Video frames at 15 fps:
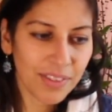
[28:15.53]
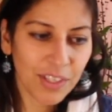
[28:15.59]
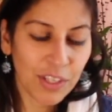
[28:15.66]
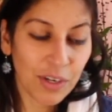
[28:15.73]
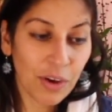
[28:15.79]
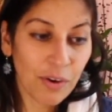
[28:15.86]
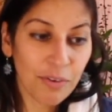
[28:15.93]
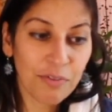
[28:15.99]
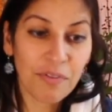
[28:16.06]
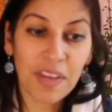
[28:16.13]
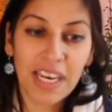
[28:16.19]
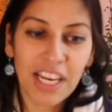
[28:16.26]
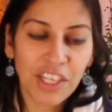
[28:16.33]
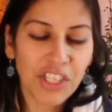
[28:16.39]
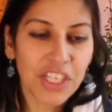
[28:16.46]
you know,
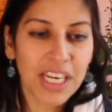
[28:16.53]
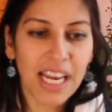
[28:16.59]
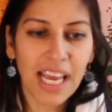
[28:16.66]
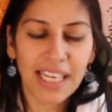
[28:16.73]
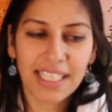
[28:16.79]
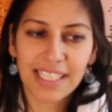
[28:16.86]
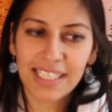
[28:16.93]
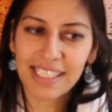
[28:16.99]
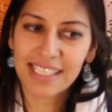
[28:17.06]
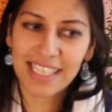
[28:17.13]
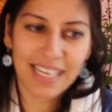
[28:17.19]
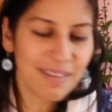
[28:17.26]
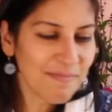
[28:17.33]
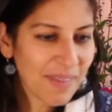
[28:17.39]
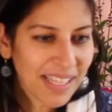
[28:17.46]
finished, and I
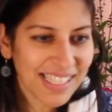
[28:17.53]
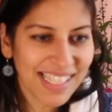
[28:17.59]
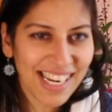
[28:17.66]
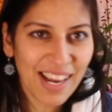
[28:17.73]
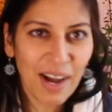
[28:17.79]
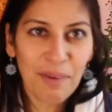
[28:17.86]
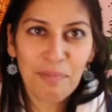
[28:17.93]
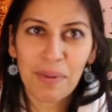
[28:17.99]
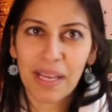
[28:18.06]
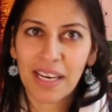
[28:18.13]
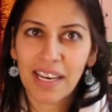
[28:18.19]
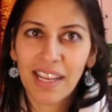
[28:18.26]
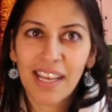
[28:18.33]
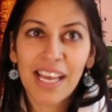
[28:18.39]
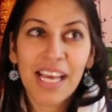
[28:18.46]
didn't mess it up,
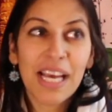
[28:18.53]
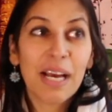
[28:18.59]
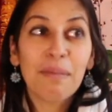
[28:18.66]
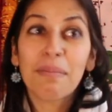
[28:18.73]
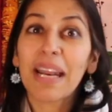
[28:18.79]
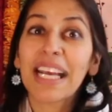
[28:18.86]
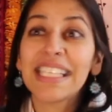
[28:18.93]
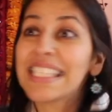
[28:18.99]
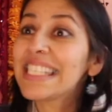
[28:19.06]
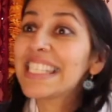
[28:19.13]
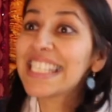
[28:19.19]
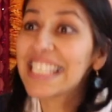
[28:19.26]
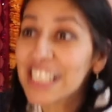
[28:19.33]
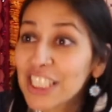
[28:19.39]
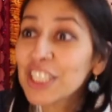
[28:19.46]
but I
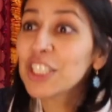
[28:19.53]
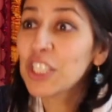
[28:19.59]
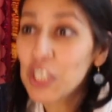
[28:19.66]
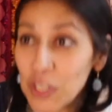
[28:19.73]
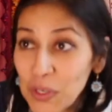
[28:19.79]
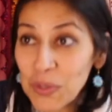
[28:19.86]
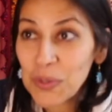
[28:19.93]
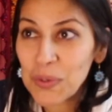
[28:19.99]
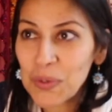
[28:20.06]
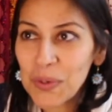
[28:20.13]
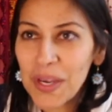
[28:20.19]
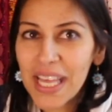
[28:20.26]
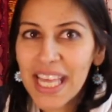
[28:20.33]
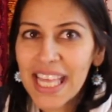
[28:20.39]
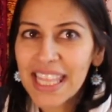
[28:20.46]
still
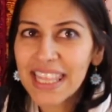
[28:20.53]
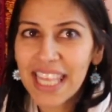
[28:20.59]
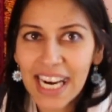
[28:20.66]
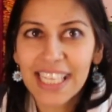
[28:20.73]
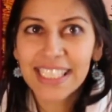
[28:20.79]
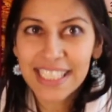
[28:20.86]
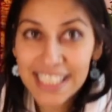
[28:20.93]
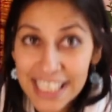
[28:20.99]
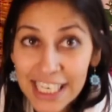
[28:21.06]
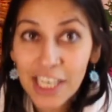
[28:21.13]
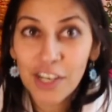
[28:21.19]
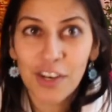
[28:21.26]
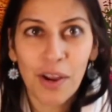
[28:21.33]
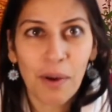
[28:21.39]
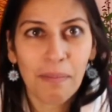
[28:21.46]
knew that I
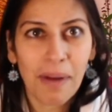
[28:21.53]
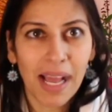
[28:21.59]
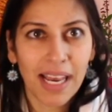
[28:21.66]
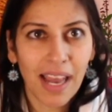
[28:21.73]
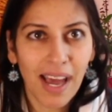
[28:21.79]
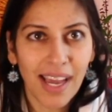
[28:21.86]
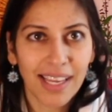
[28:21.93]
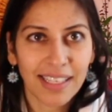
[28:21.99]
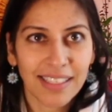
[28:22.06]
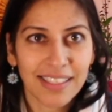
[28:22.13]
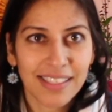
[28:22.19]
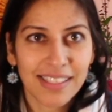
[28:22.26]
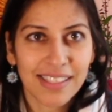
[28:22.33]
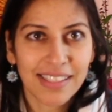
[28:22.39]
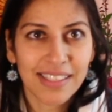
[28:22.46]
didn't know my
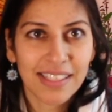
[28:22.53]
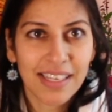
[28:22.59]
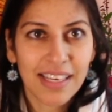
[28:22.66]
lines.